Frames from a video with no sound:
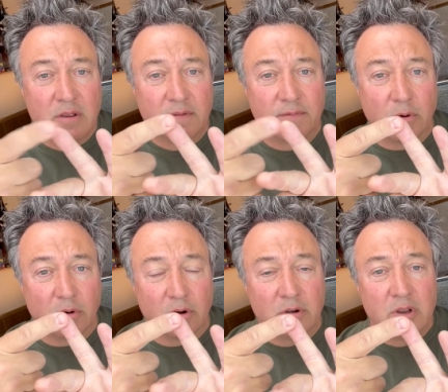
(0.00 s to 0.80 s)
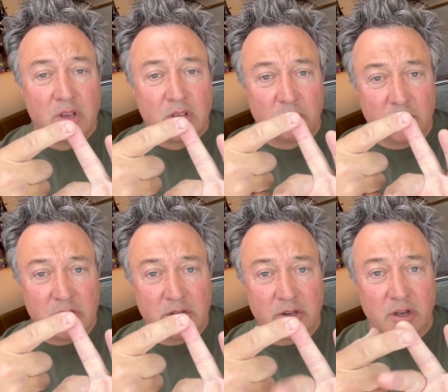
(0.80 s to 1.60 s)
4, we
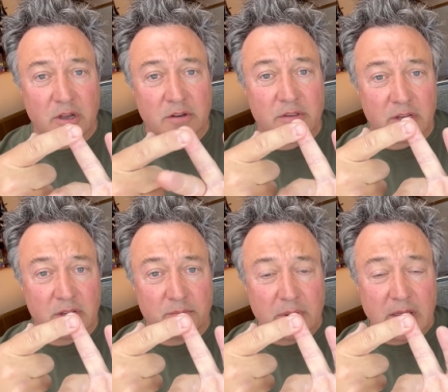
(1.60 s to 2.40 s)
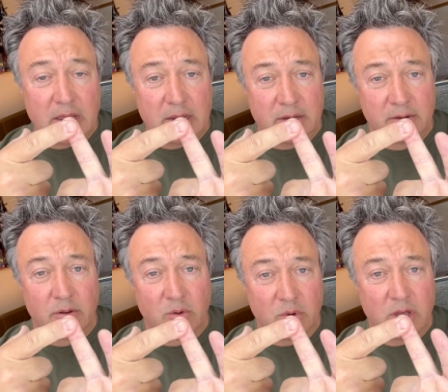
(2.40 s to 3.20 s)
need dogs that can bay,
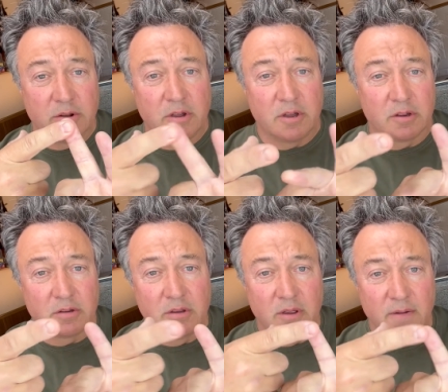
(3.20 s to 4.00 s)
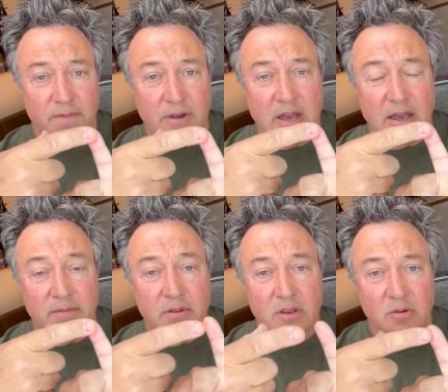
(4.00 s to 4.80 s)
wild hogs.
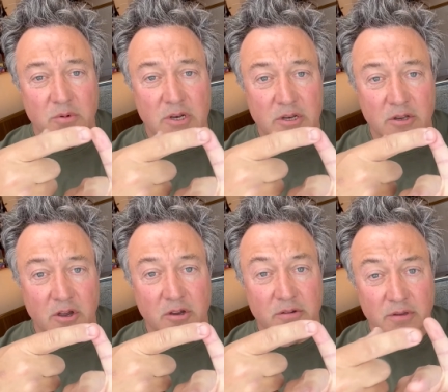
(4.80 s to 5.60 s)
5, we need dogs